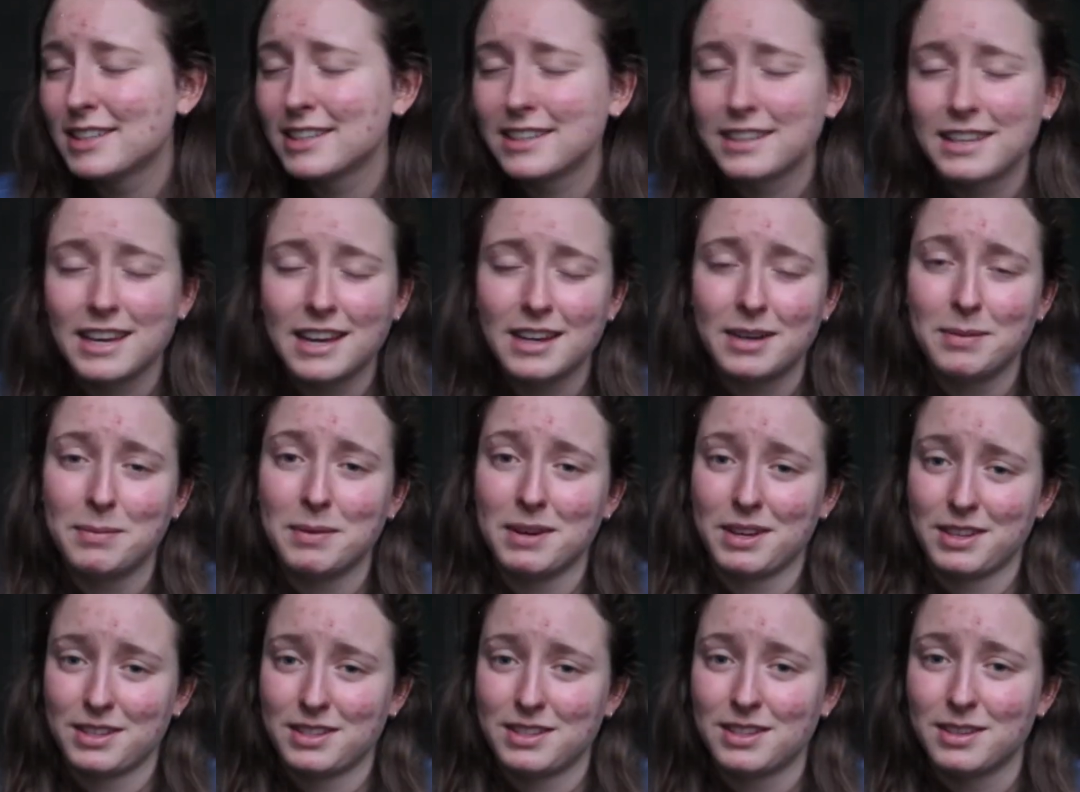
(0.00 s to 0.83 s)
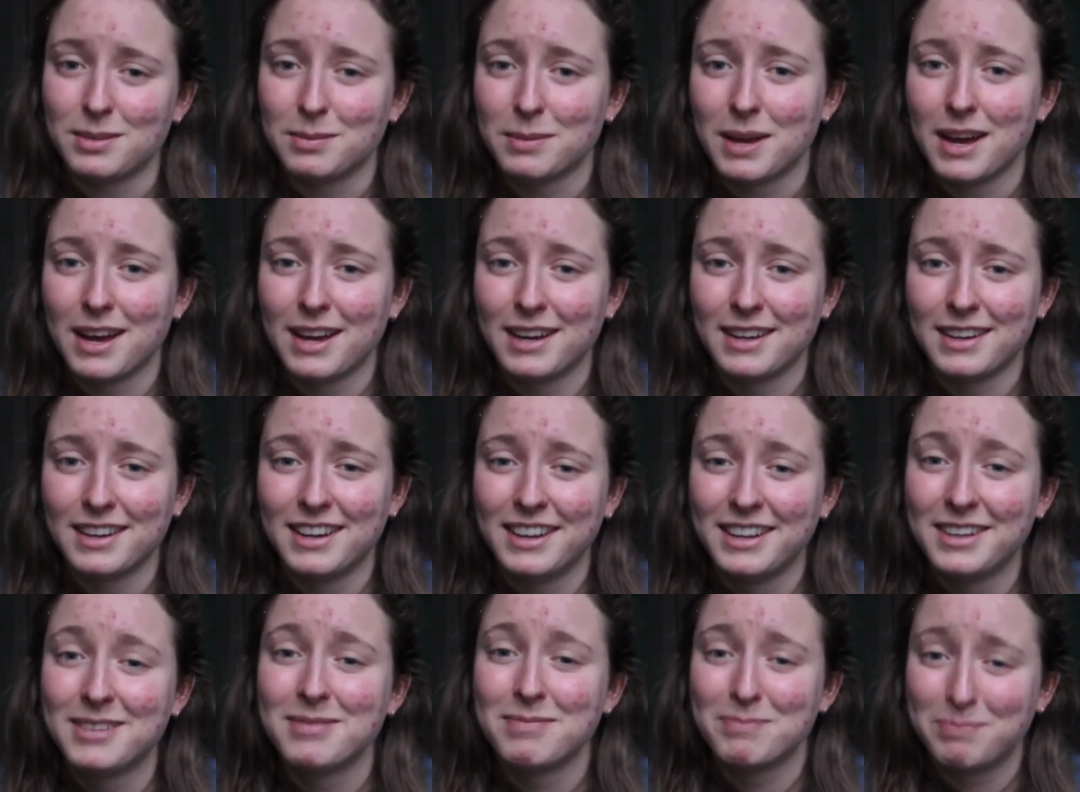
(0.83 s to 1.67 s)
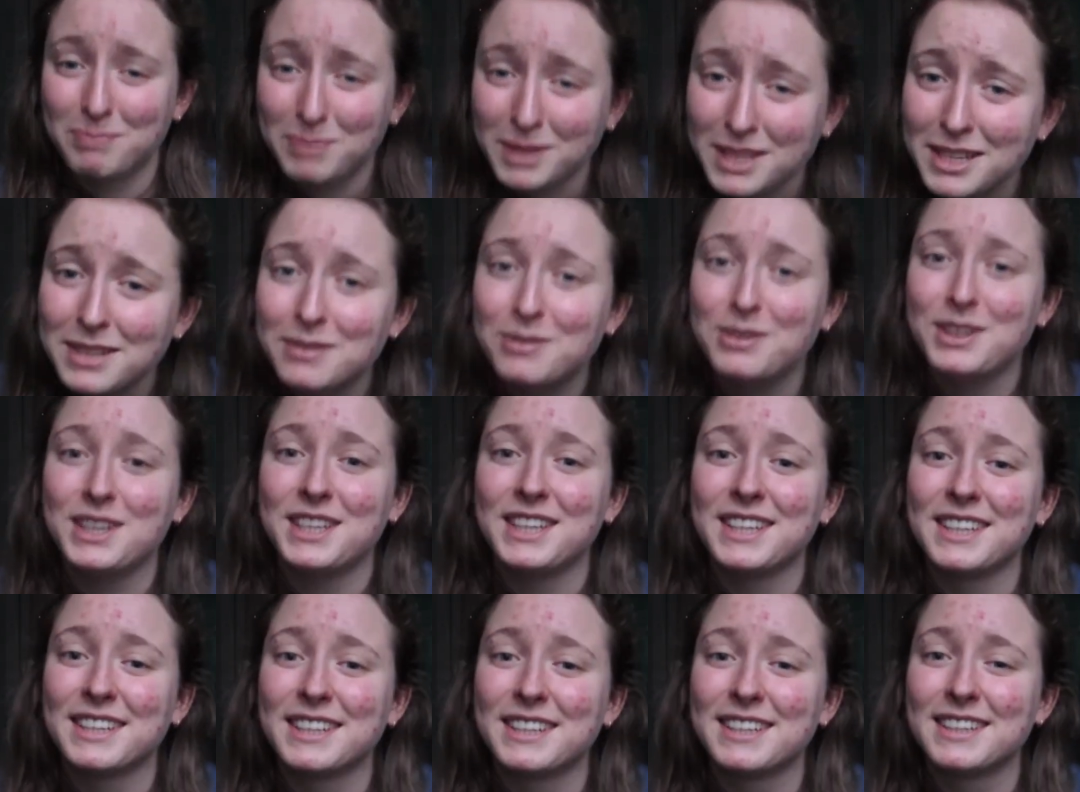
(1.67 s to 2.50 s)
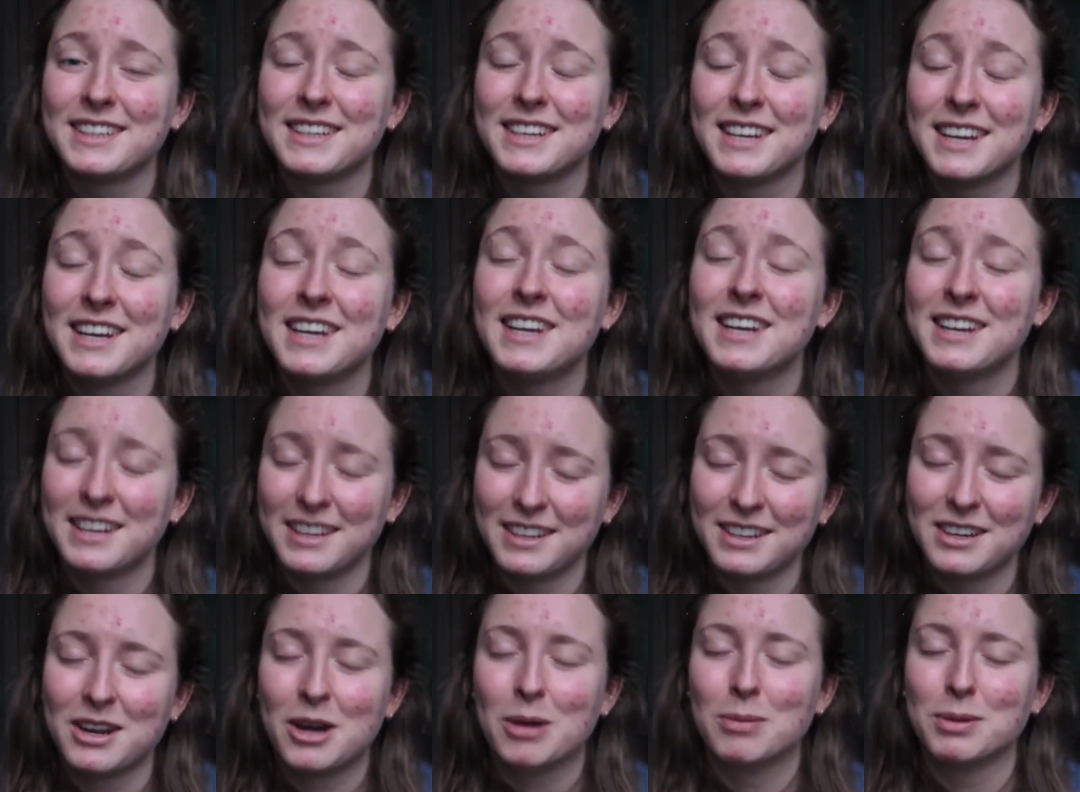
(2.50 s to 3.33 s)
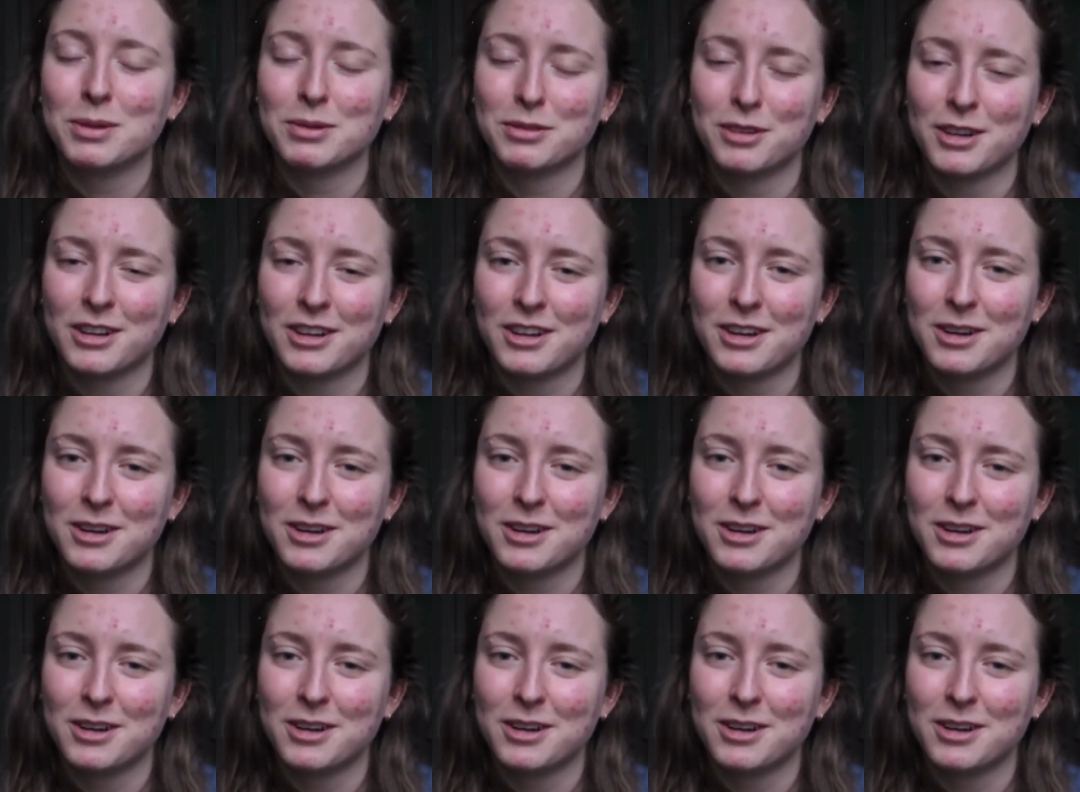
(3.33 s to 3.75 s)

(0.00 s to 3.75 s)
get amongst it, man. Be vegan and carve the fuck